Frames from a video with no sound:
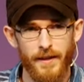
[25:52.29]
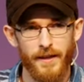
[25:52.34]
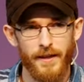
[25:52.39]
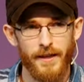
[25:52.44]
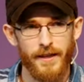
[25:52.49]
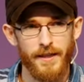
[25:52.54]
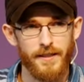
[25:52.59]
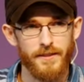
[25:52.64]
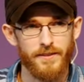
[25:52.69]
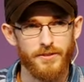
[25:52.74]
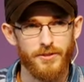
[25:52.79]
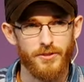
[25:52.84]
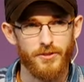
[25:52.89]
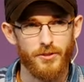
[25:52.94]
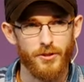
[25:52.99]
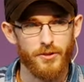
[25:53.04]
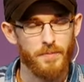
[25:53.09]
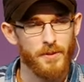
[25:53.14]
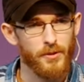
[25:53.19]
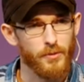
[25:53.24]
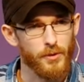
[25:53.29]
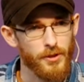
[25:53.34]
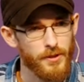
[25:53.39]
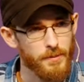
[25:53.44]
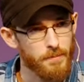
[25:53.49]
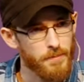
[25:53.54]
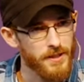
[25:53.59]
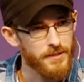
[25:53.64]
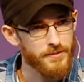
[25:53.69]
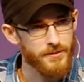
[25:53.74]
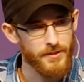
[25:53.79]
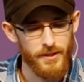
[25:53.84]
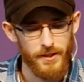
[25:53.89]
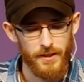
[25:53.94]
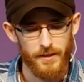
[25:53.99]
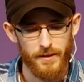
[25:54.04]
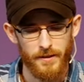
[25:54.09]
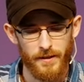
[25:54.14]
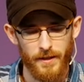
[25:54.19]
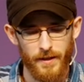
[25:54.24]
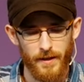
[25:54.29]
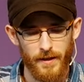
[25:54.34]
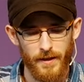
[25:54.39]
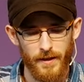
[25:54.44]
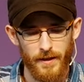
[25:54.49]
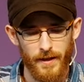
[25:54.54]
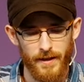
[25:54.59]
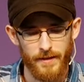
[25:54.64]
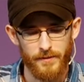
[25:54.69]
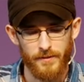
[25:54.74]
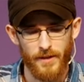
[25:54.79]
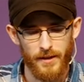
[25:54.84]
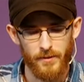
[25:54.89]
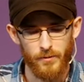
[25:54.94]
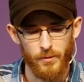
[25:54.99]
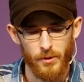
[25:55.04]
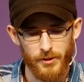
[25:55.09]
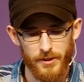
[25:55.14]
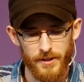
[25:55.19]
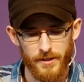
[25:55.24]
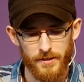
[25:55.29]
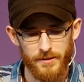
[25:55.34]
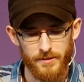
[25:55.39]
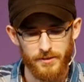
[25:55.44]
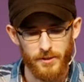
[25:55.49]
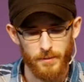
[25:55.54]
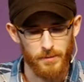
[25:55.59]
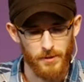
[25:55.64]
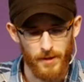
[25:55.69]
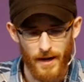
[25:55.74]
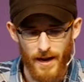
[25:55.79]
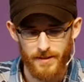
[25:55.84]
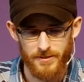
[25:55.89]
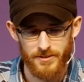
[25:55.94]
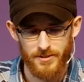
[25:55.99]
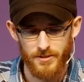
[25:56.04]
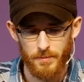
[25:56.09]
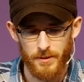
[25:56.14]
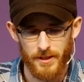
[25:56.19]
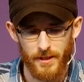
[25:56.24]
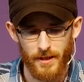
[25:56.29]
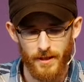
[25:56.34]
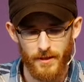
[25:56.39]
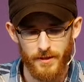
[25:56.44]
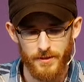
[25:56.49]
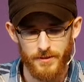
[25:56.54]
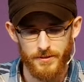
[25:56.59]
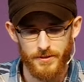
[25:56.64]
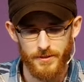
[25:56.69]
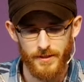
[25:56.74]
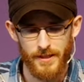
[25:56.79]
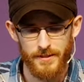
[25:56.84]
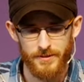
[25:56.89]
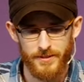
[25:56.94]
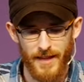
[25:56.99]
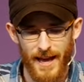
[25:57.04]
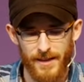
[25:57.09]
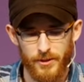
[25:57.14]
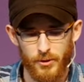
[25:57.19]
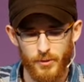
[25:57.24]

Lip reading: he's just been really busy and really depressed because he's had